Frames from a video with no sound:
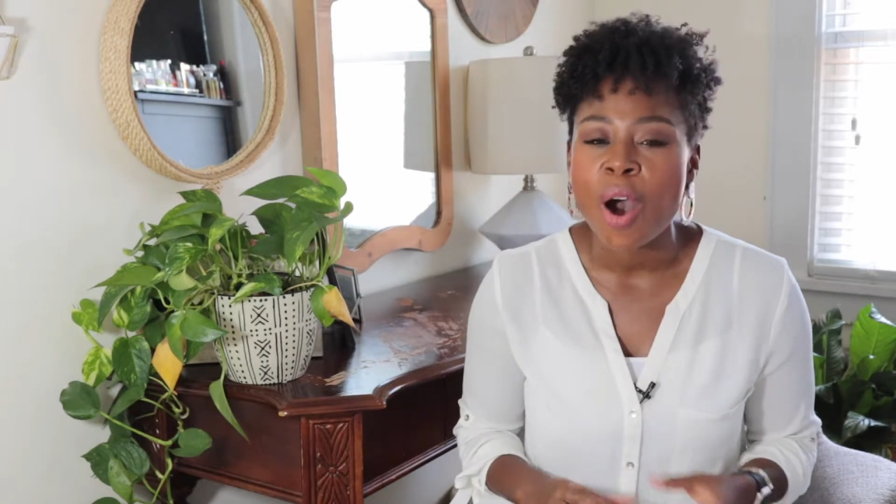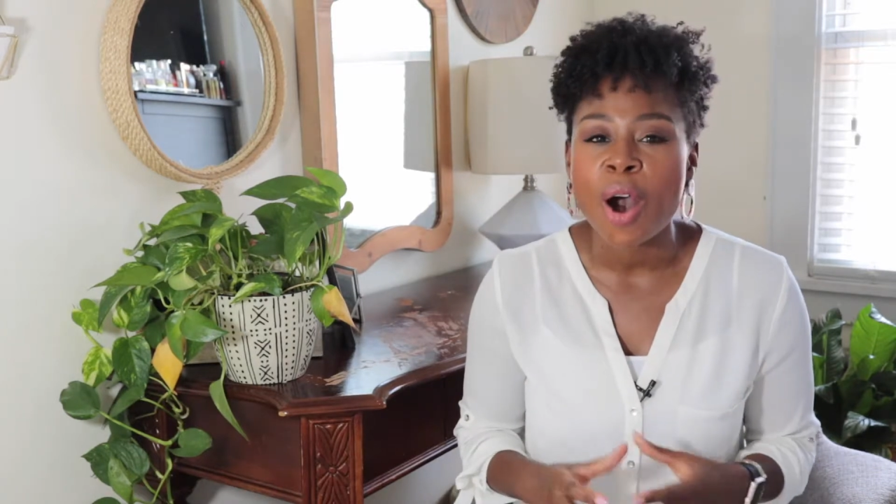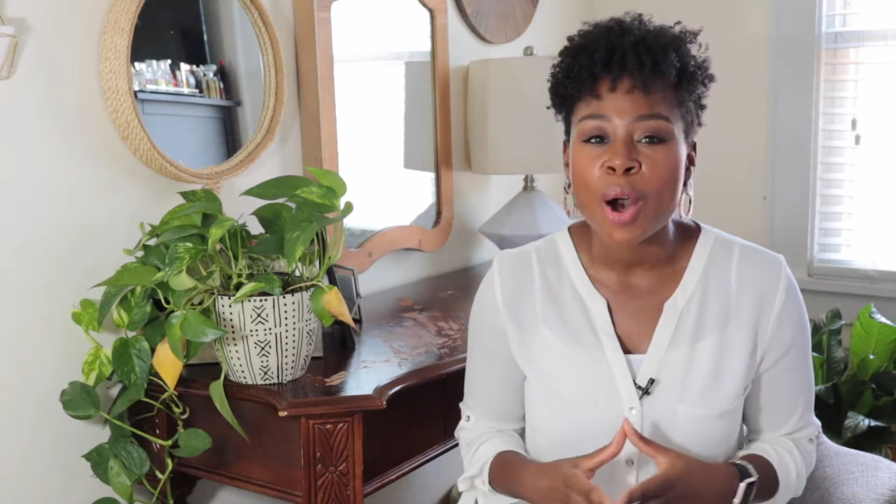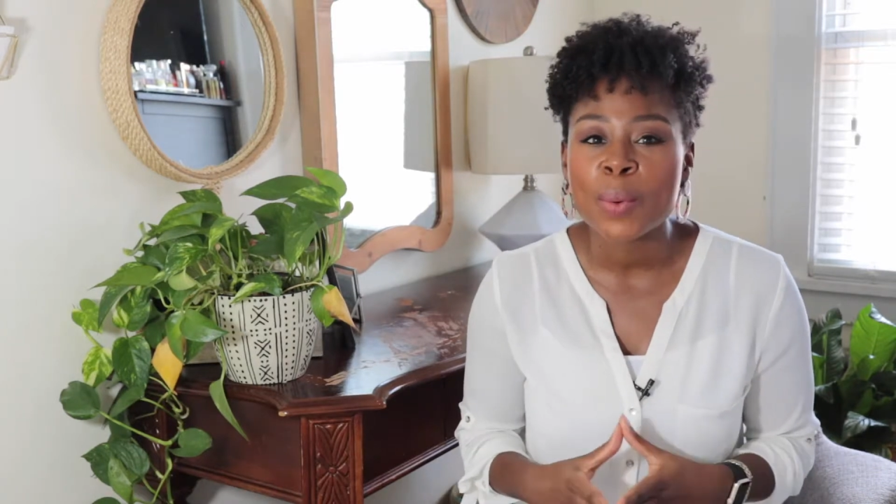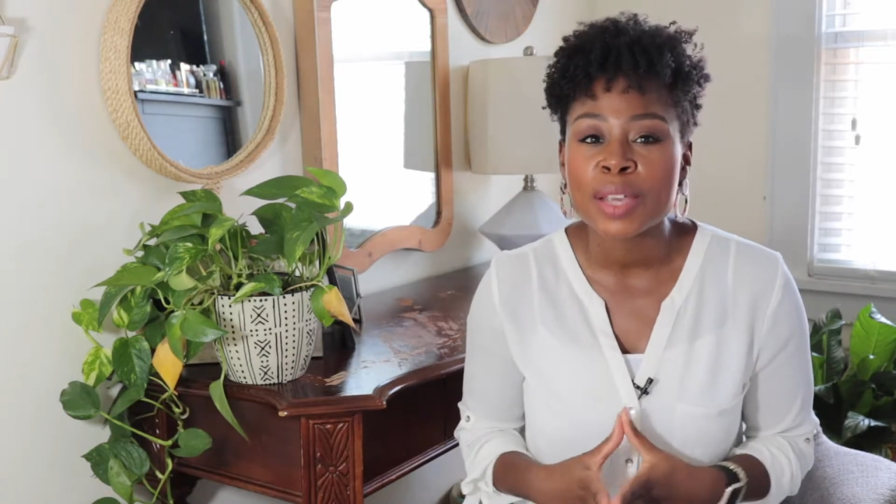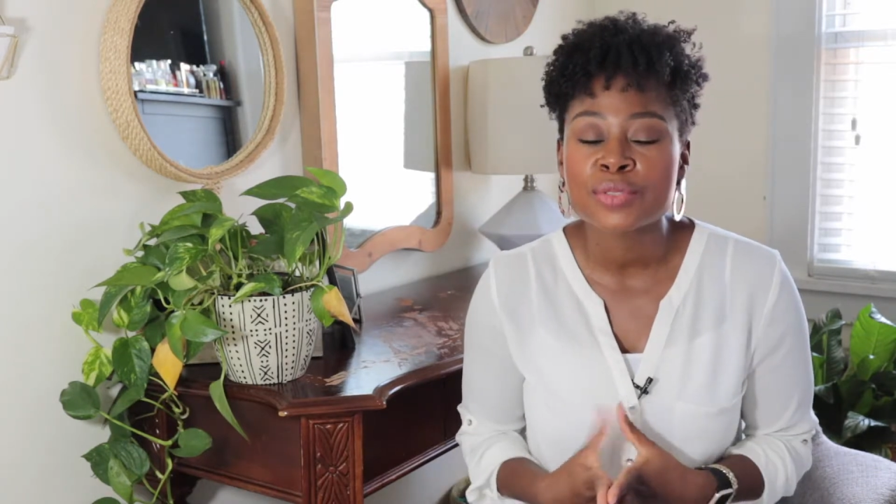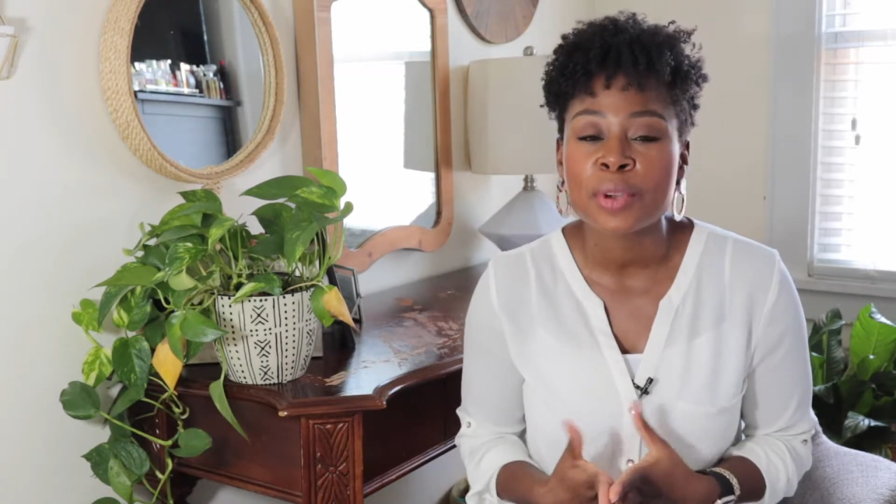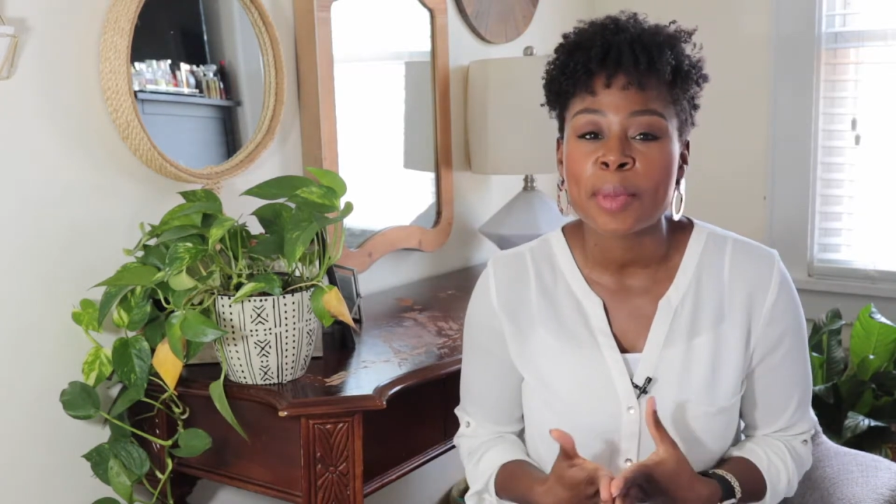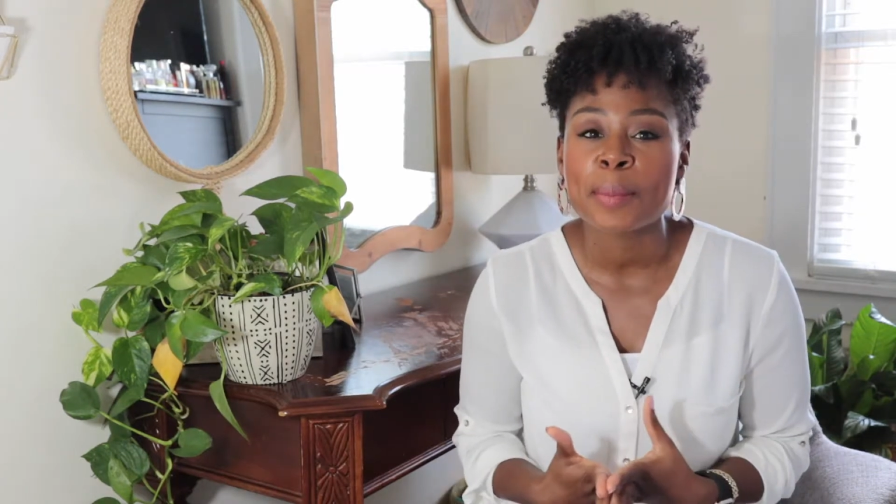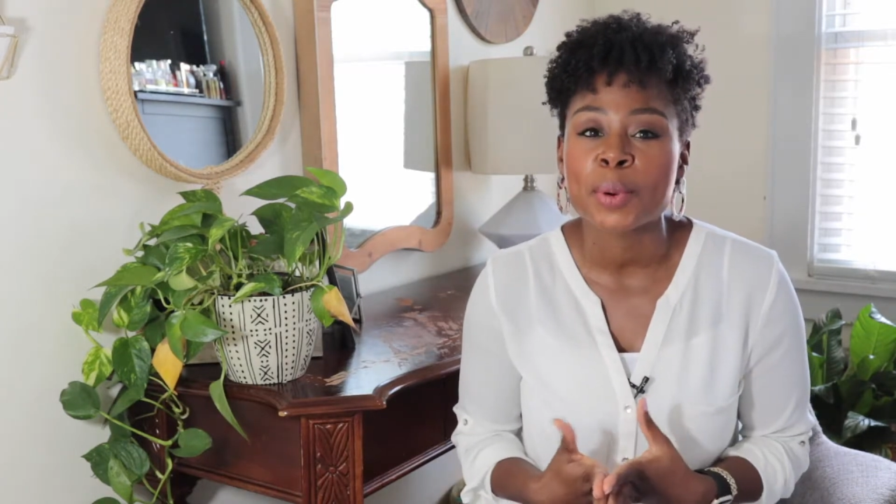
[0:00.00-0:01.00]
Always
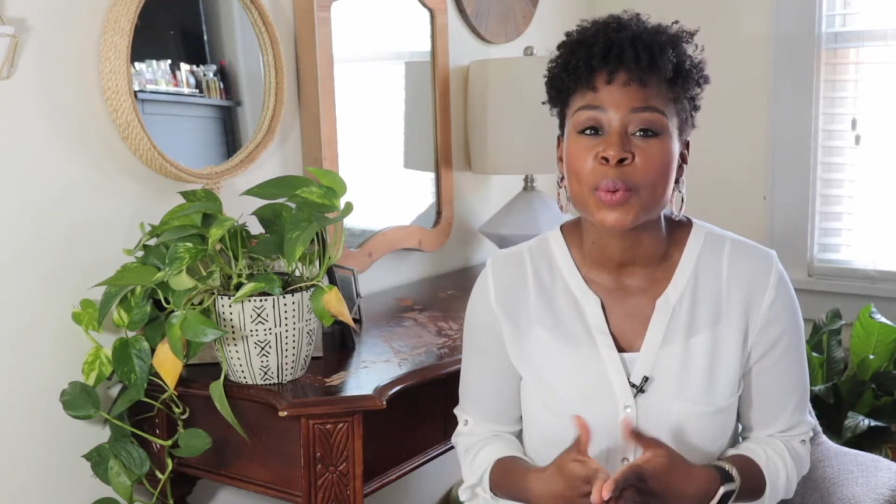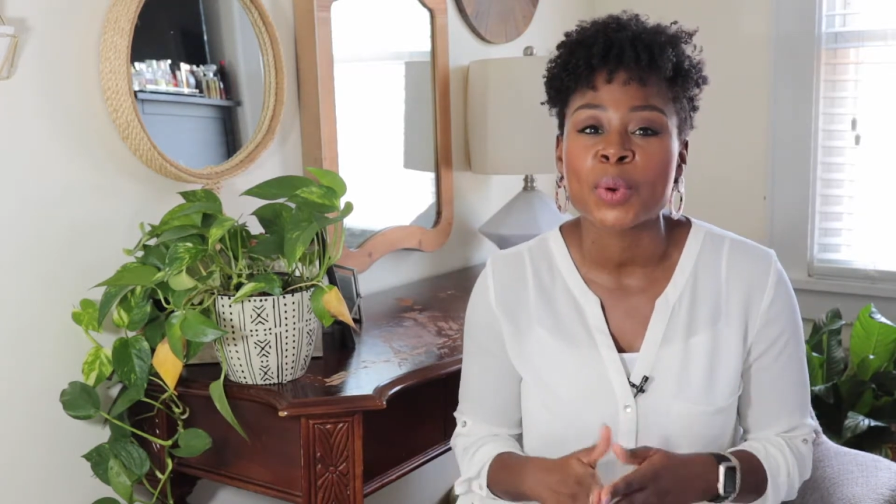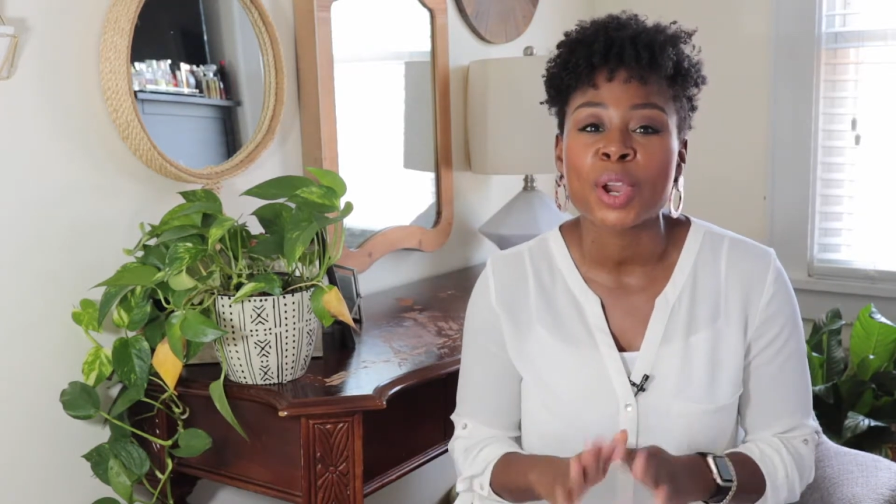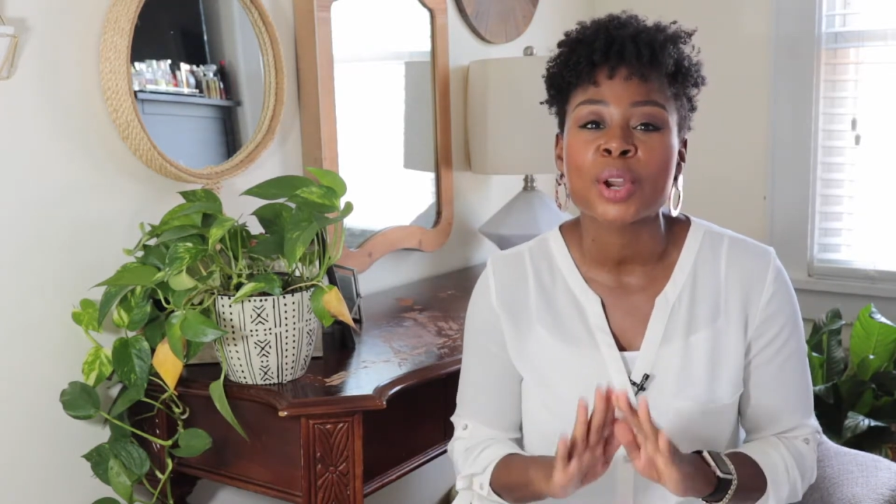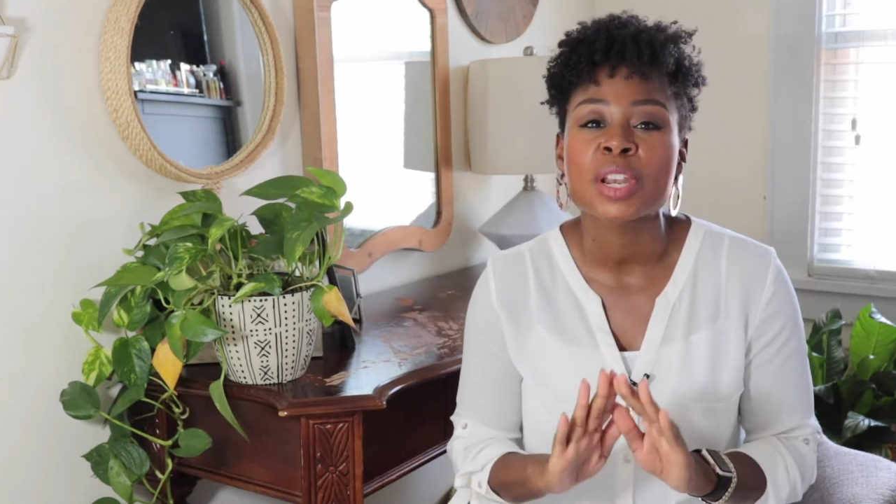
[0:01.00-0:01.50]
remember, we are